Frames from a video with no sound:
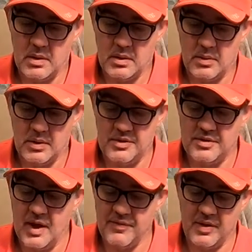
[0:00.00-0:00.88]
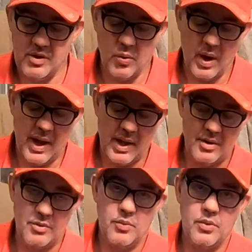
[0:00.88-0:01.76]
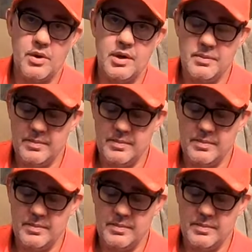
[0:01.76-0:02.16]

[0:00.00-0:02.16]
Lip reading: Well, it's definitely quiet on 1.